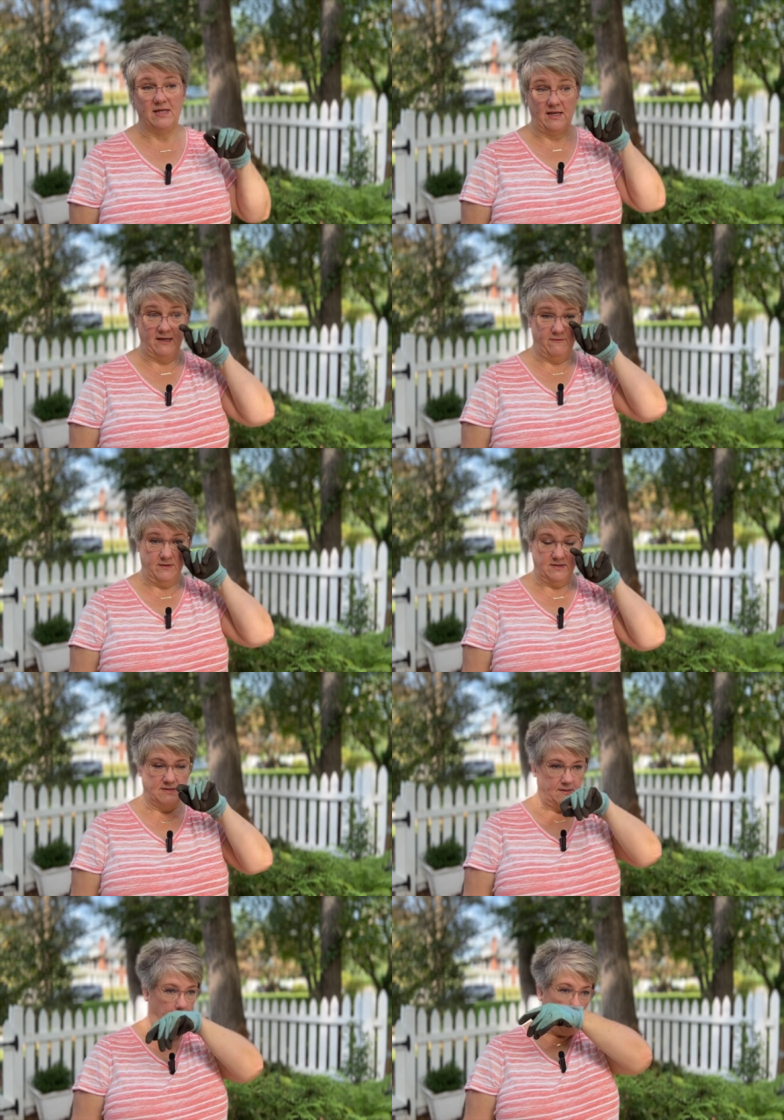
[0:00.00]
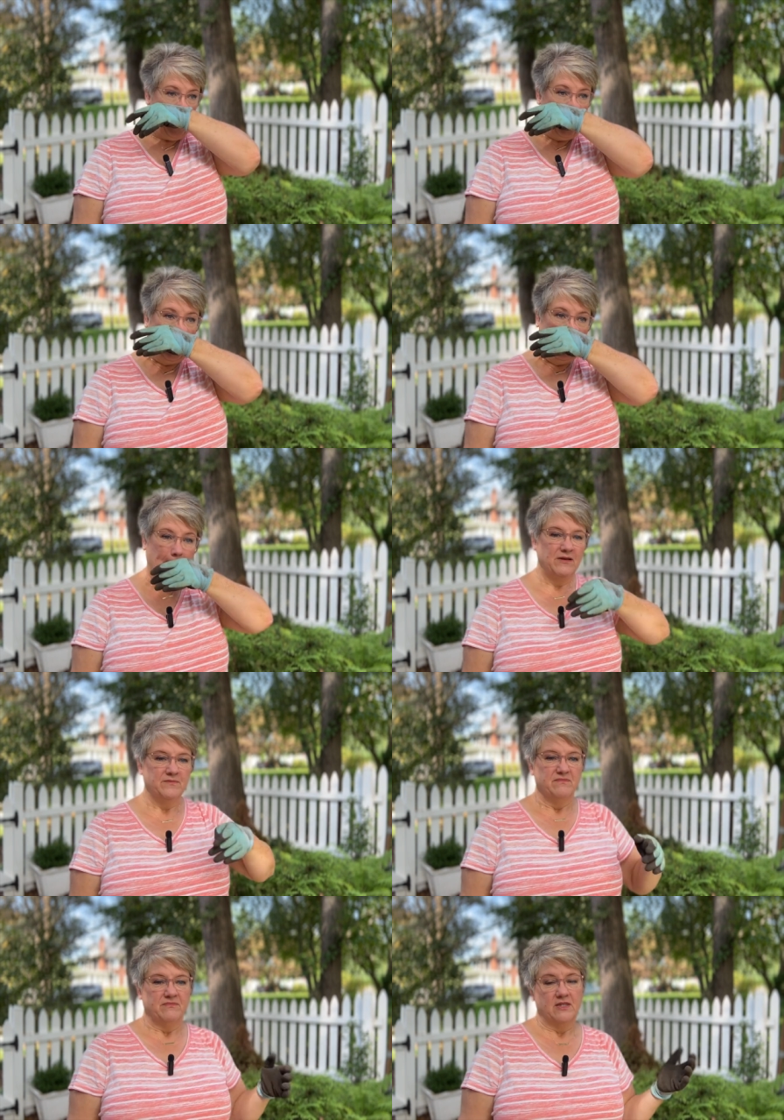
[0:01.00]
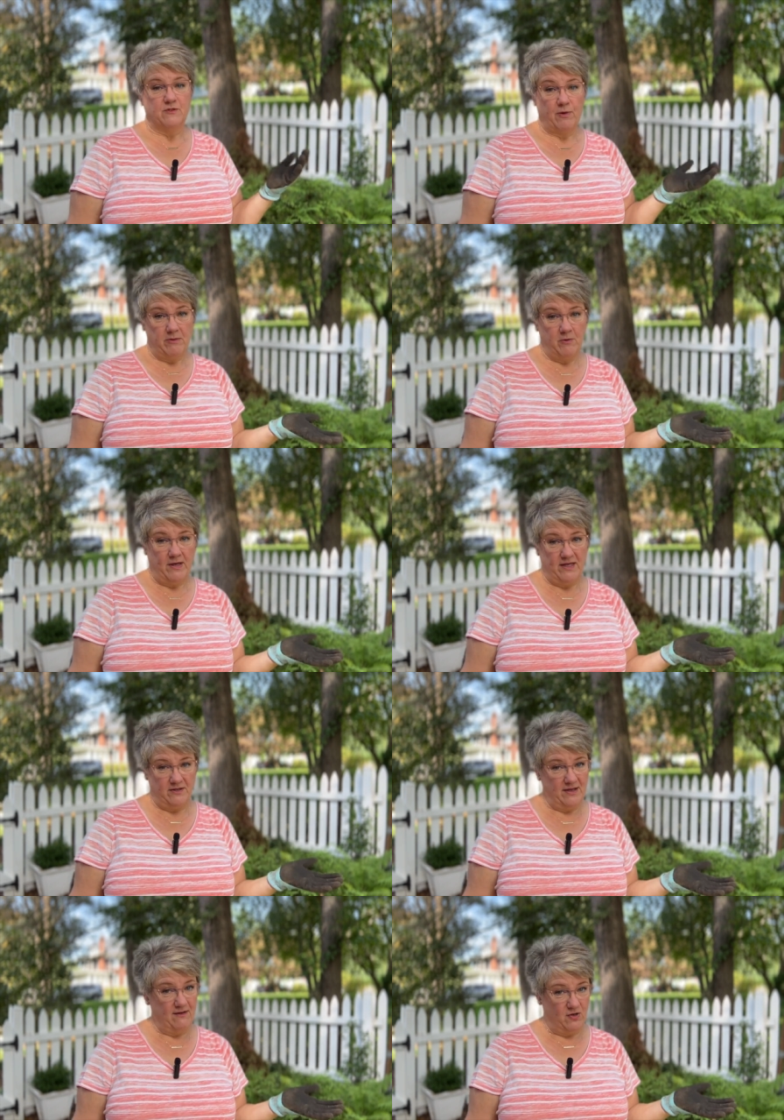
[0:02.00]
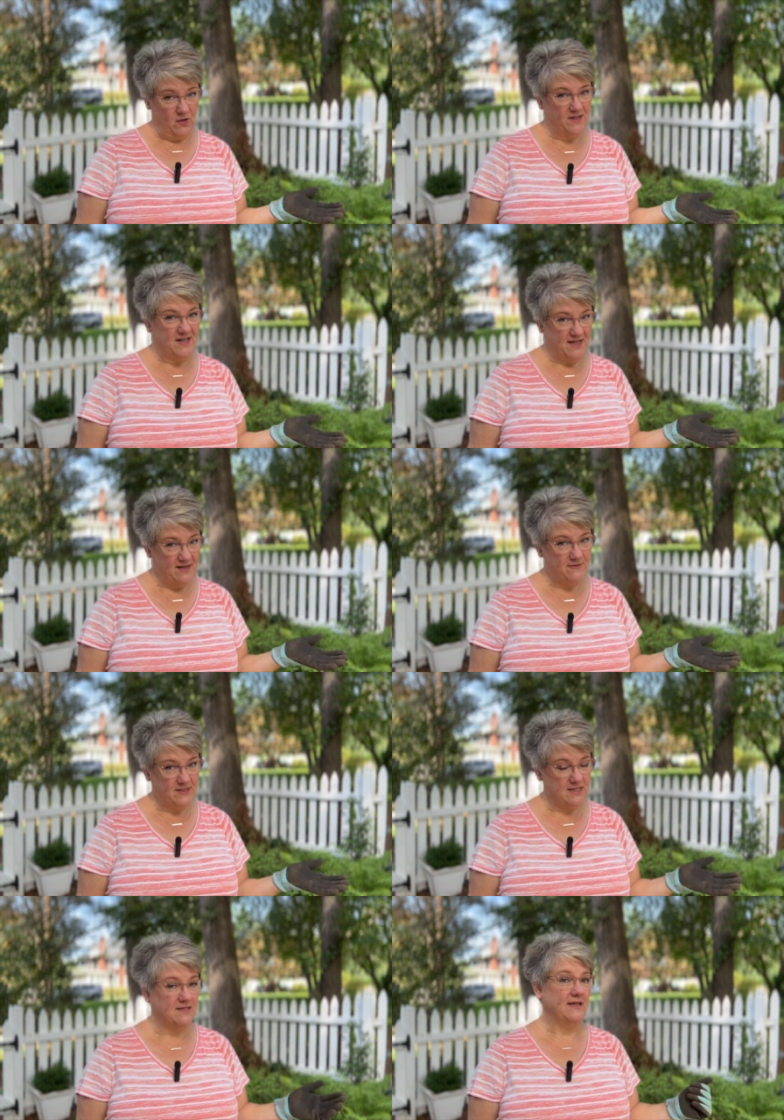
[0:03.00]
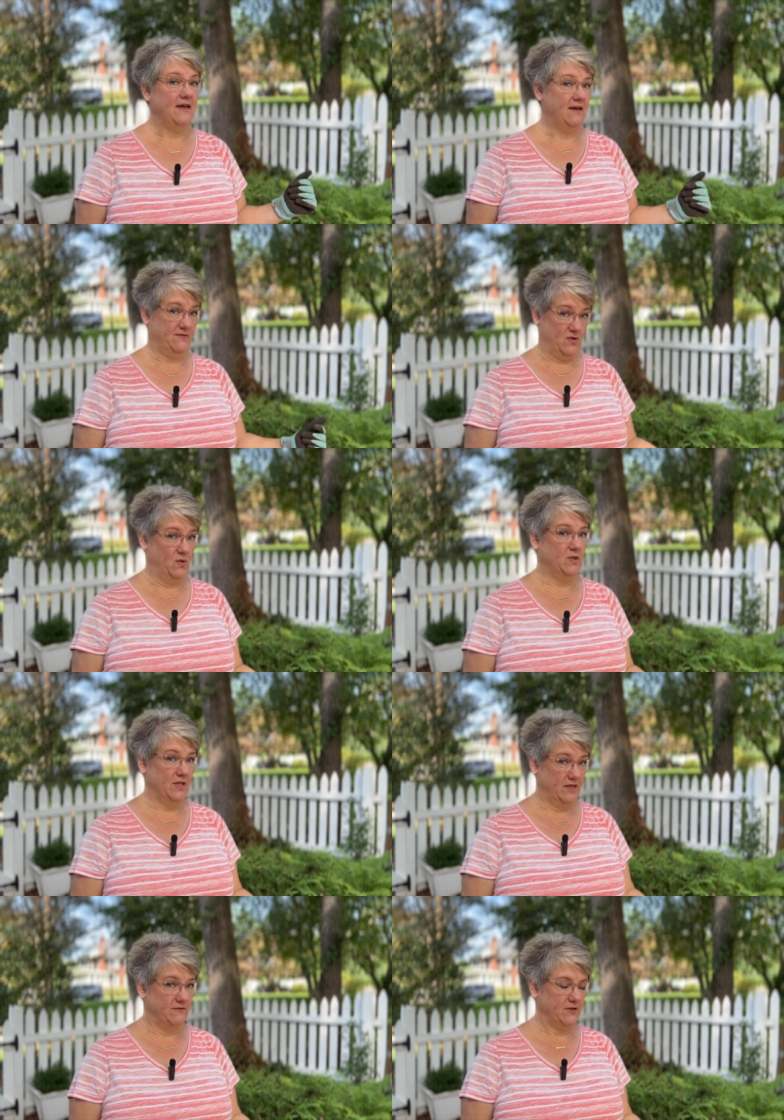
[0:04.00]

eat aphids, so it's probably why I don't have a whole lot of aphids because I have a whole lot of